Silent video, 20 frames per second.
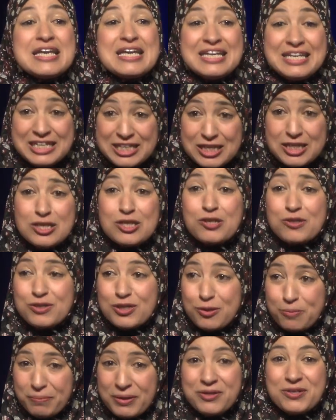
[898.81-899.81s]
Here in
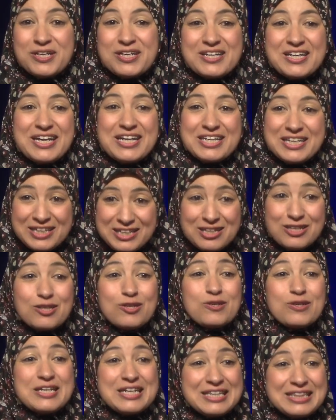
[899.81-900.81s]
America,
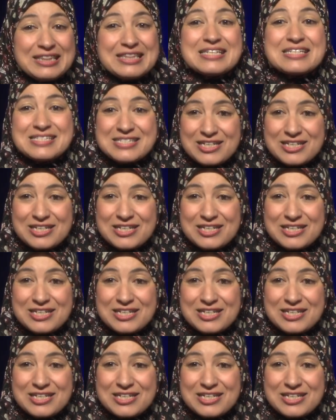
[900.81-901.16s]
here in this